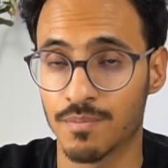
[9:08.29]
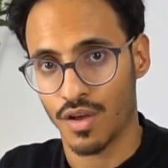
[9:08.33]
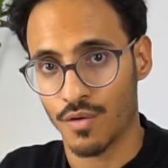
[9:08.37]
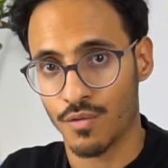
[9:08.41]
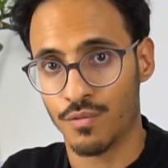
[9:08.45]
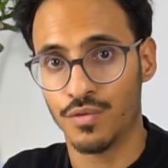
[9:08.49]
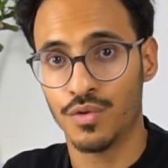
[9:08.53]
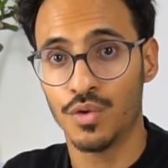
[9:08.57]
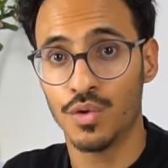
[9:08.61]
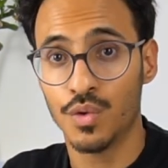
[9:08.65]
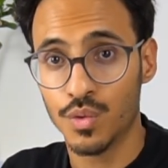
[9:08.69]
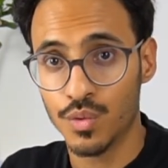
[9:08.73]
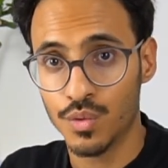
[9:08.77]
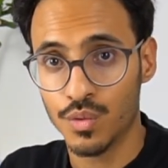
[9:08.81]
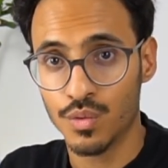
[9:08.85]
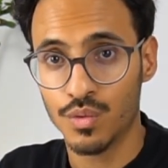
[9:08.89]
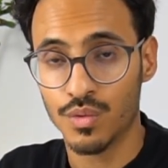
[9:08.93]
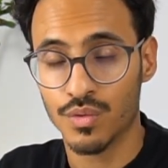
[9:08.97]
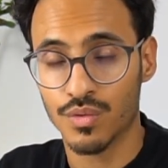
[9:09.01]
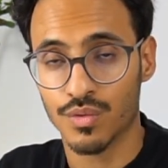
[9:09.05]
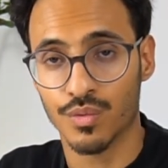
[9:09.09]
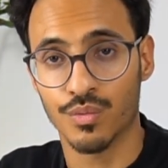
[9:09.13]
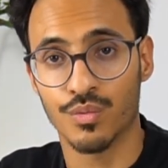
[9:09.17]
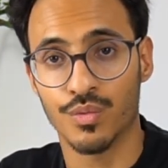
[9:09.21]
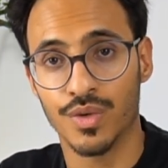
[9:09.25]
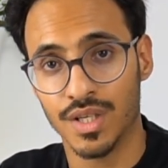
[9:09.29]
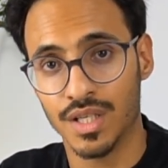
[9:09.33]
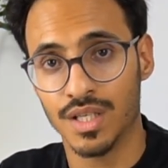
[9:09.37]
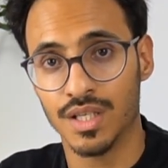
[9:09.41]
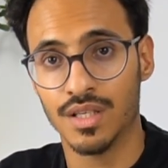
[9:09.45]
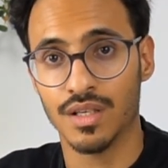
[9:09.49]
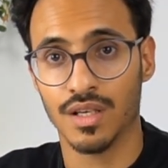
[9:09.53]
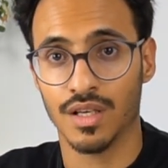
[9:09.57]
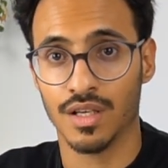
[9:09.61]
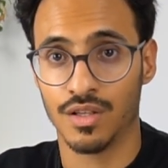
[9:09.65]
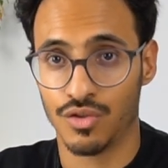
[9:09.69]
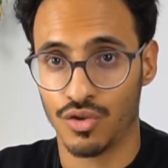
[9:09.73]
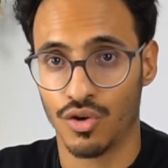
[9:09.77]
If you read
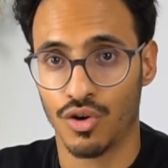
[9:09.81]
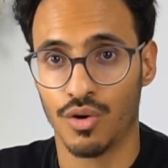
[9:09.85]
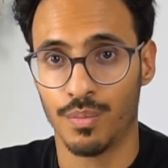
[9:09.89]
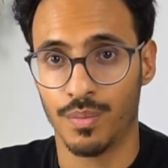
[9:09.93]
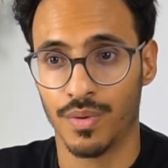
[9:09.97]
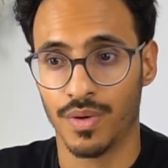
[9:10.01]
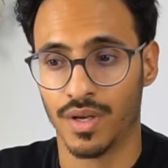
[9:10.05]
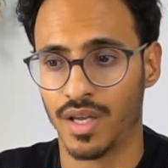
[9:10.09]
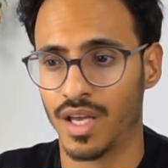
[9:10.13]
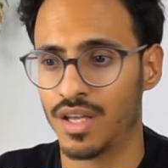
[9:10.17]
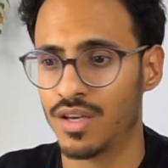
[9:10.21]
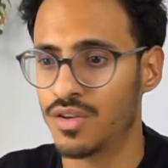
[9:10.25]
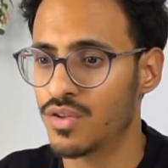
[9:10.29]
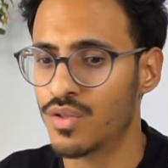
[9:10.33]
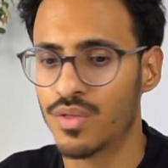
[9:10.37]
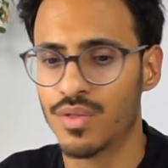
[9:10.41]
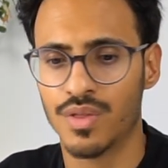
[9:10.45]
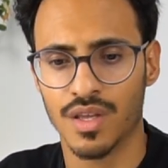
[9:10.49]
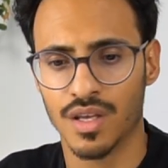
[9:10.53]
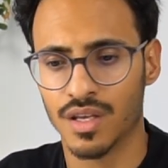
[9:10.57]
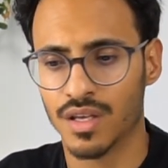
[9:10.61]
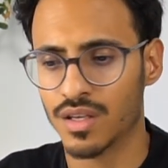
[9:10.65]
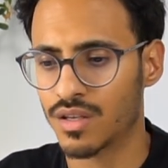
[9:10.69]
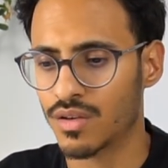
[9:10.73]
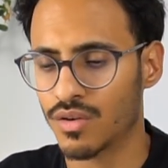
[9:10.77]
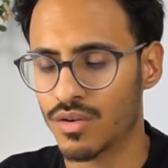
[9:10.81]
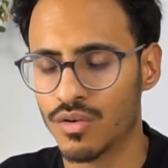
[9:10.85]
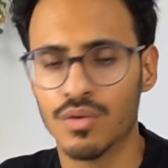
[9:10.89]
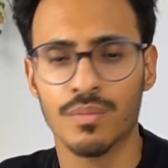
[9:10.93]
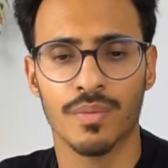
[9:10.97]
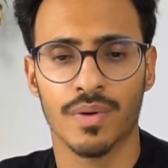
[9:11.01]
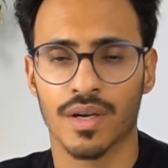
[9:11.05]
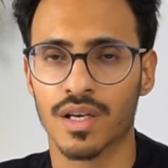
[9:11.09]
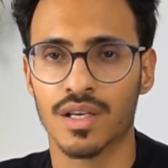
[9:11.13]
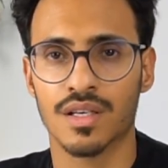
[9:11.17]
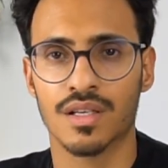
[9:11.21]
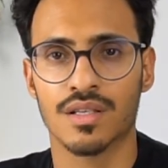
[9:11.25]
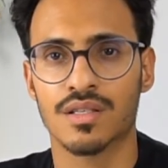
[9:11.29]
a topic and you think, oh
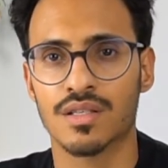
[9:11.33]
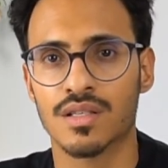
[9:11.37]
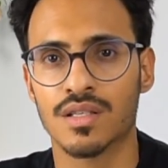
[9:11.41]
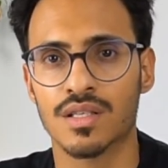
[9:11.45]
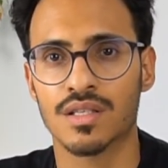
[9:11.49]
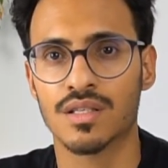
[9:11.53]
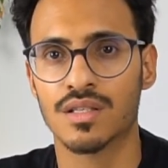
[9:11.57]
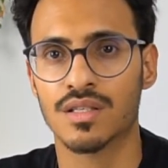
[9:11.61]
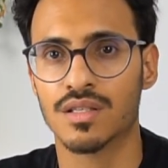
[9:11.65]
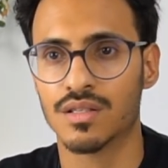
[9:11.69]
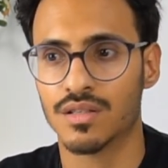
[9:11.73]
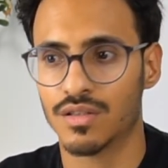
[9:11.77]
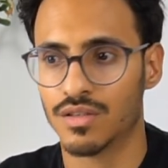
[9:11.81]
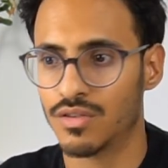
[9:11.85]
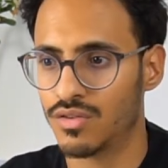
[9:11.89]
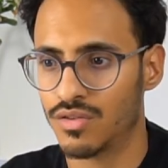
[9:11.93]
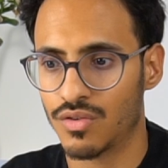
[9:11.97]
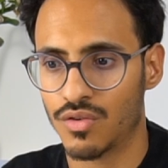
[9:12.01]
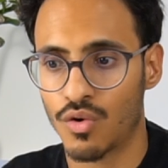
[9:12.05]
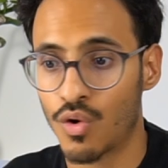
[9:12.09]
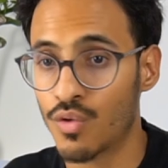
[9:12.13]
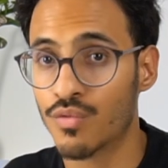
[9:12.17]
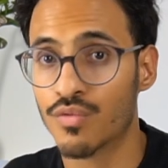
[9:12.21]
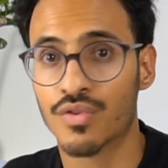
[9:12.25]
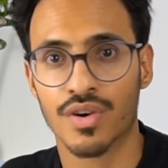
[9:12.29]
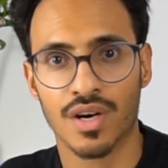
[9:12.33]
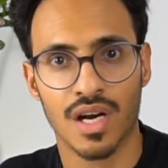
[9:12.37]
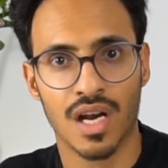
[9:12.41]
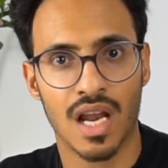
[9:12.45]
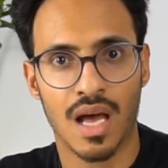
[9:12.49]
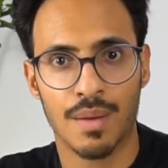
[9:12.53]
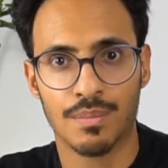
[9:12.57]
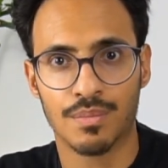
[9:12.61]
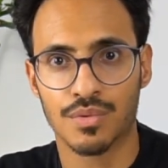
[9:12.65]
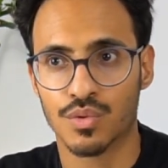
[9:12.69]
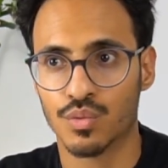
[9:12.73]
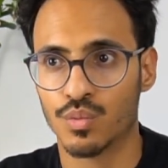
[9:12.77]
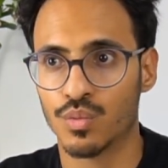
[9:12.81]
my goodness, this
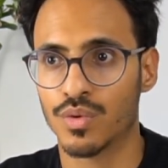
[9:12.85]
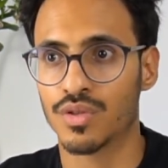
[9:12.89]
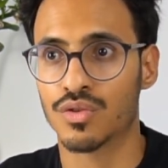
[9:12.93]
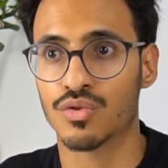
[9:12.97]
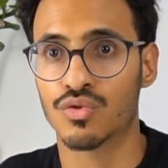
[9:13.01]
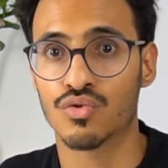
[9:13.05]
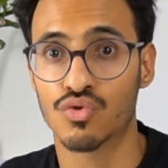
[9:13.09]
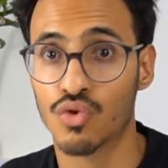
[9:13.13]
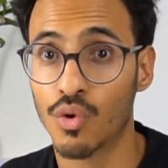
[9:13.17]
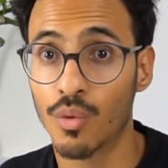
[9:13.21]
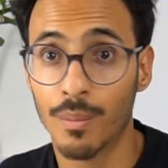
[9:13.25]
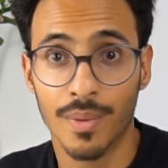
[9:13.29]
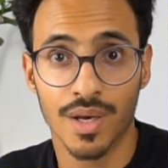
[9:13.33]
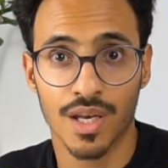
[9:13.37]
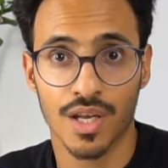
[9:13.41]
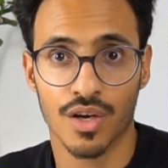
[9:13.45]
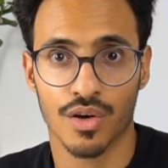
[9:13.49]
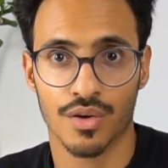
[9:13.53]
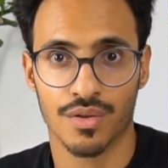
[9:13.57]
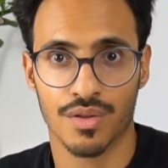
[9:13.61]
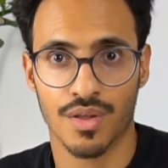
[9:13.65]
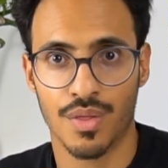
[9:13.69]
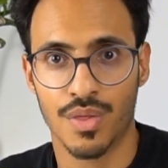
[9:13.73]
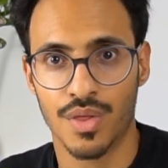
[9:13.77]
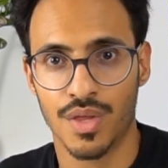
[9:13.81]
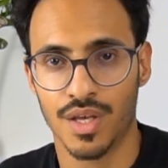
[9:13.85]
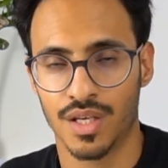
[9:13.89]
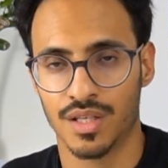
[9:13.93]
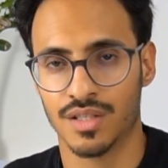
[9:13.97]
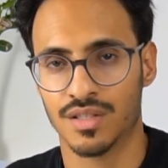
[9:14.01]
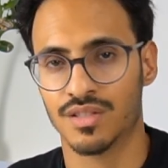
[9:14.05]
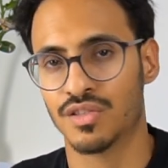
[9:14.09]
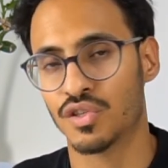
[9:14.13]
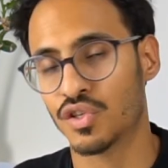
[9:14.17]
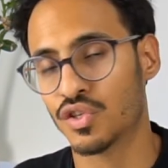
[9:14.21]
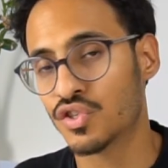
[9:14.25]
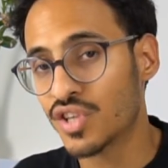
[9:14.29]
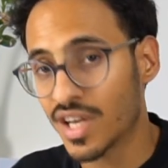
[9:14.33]
overlaps with so many other things,
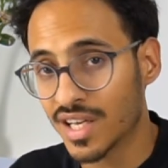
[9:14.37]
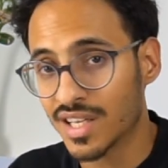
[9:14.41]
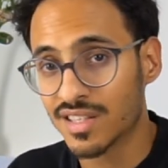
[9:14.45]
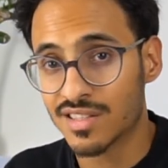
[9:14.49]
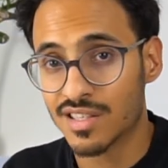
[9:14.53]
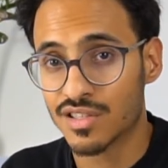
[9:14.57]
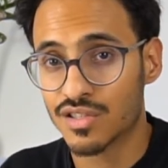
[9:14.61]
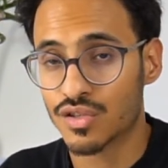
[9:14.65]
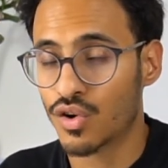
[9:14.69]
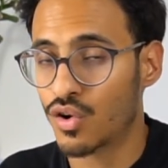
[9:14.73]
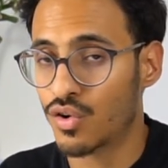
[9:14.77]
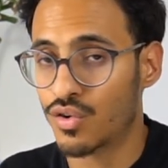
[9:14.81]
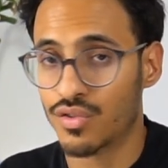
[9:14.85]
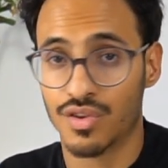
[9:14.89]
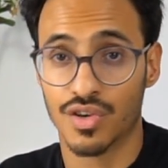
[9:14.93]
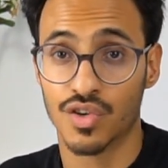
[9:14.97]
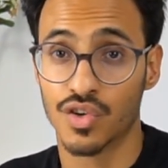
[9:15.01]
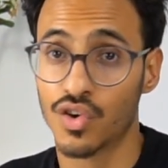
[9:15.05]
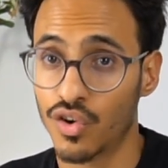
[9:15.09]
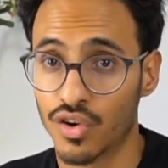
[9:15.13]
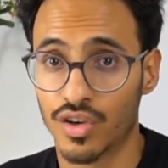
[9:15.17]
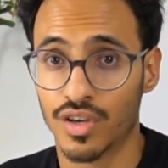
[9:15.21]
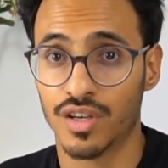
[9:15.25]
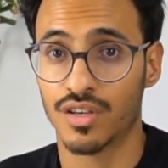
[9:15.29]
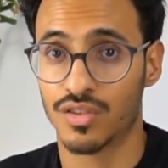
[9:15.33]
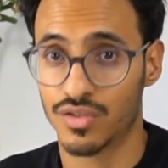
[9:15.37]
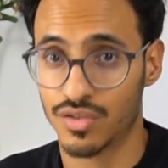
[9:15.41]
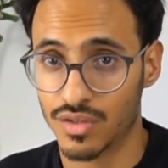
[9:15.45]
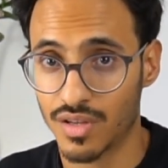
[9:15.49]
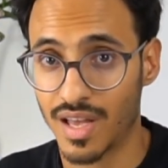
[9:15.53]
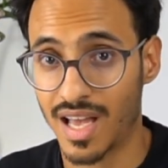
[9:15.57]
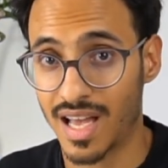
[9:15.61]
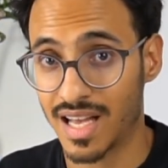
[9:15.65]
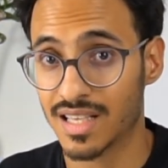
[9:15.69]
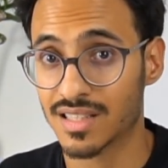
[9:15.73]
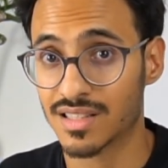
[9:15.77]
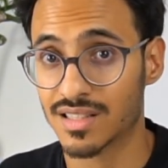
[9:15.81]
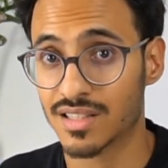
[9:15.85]
the chances are they're not going to
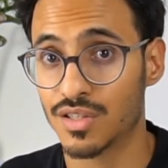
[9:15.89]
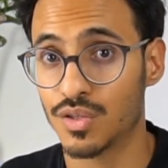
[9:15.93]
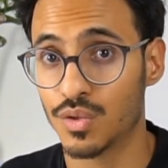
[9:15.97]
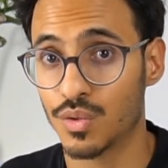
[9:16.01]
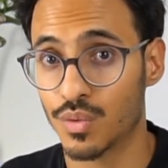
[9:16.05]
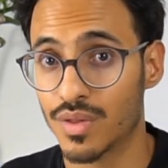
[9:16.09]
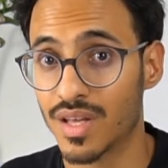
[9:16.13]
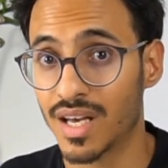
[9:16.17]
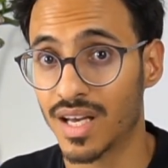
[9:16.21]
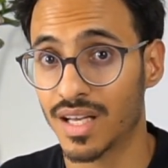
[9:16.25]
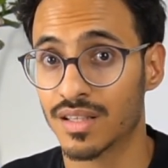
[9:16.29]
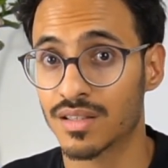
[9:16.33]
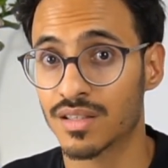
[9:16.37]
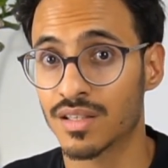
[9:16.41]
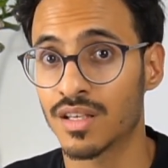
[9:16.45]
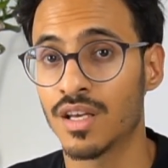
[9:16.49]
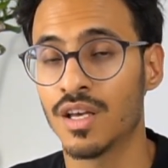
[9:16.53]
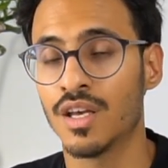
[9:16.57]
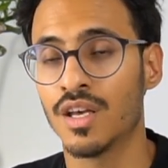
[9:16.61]
ask you that.